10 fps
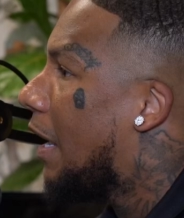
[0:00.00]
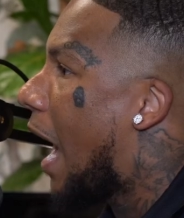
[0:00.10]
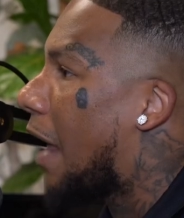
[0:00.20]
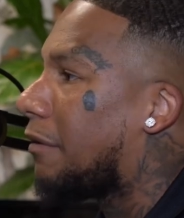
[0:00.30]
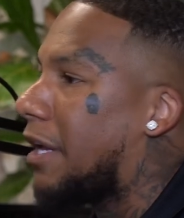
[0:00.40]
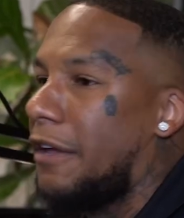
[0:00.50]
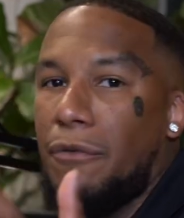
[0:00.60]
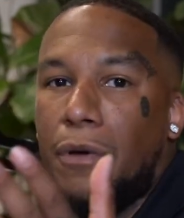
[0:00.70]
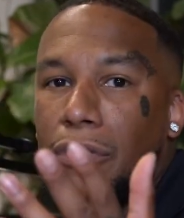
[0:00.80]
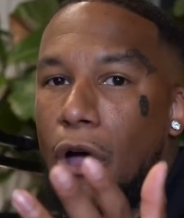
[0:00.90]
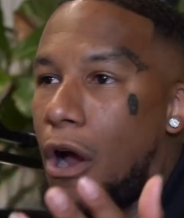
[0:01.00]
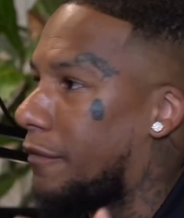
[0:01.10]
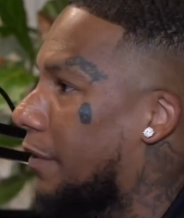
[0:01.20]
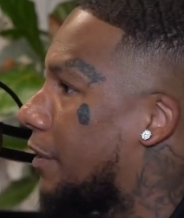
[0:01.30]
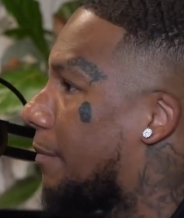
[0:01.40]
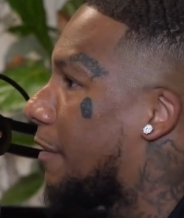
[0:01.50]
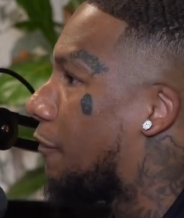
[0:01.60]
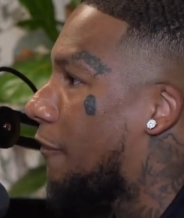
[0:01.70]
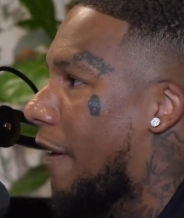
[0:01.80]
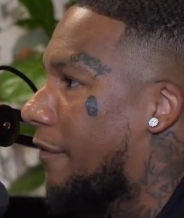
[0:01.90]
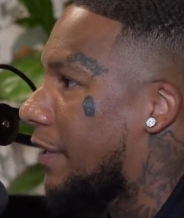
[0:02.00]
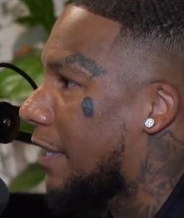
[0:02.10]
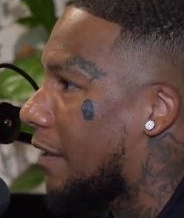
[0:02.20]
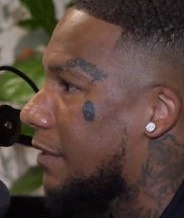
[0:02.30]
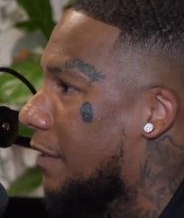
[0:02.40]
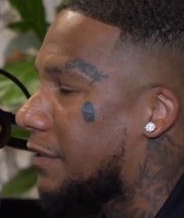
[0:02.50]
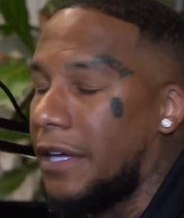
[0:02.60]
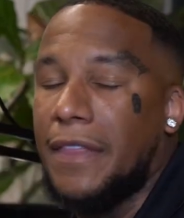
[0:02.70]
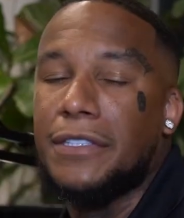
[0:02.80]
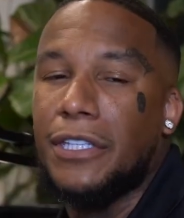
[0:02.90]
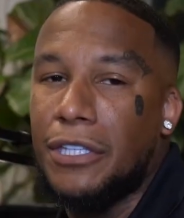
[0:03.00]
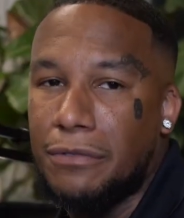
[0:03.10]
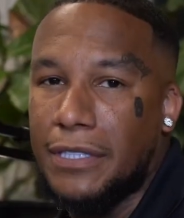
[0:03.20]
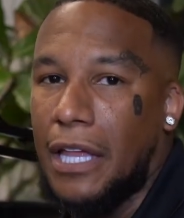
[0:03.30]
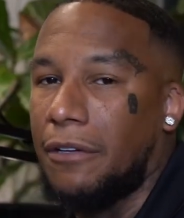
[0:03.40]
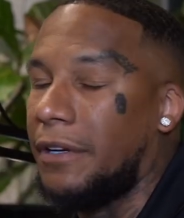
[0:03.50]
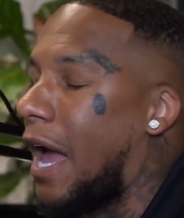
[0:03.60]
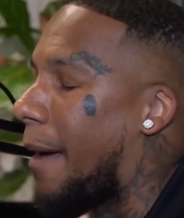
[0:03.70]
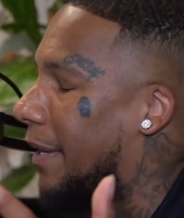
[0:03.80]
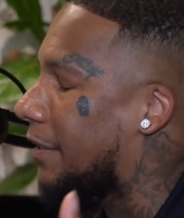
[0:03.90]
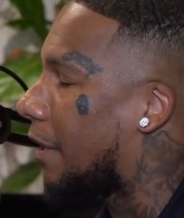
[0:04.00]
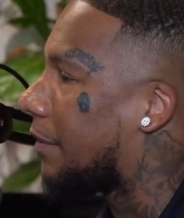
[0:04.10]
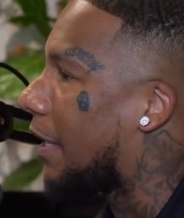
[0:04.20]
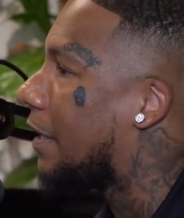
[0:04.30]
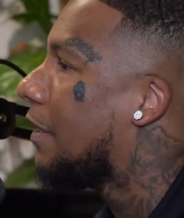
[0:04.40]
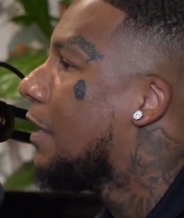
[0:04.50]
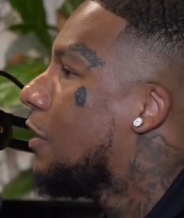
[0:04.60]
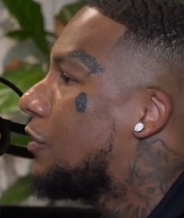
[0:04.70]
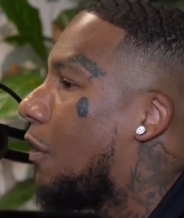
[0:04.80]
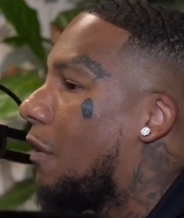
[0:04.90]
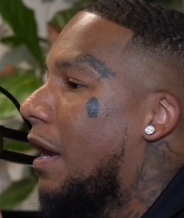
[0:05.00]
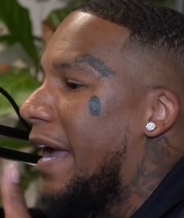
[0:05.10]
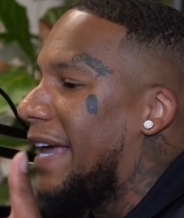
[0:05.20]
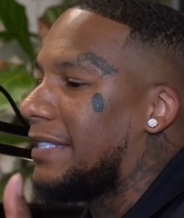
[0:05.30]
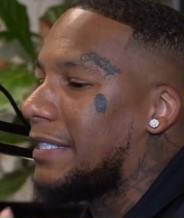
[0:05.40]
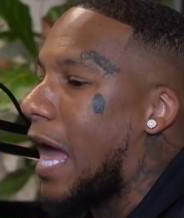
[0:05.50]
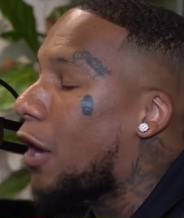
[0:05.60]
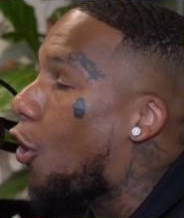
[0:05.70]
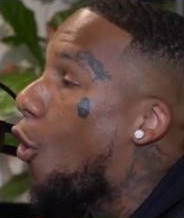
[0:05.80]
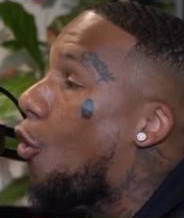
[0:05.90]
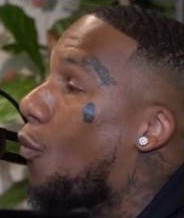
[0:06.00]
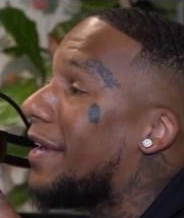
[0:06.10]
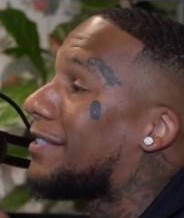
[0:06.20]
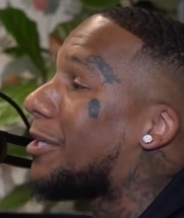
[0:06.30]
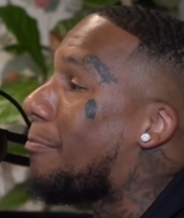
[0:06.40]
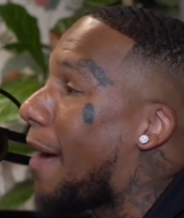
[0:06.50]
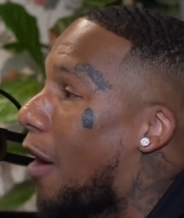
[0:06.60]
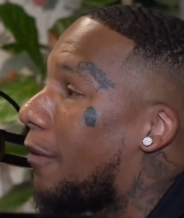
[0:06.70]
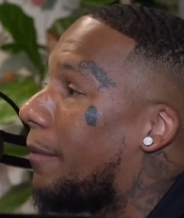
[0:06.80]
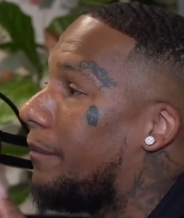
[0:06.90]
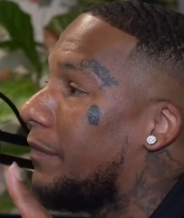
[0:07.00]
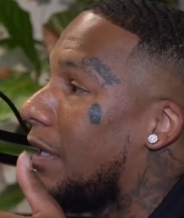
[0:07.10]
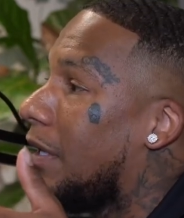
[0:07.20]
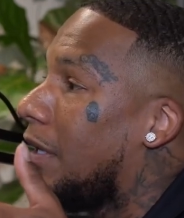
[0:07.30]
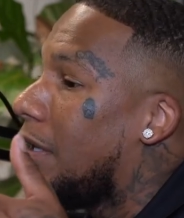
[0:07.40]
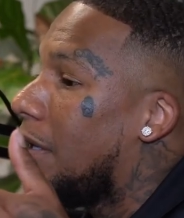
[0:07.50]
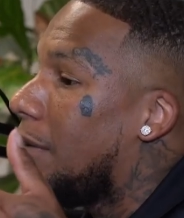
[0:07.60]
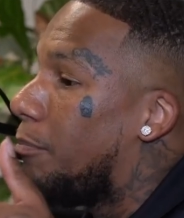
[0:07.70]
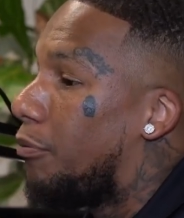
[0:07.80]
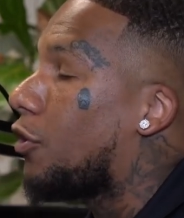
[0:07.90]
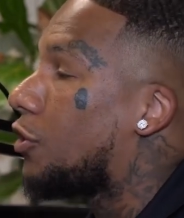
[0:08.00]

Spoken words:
I don't care if you went to Harvard and you make $400,000 or $500,000 a year. That's a cute salary. I make double that. So It's not always about book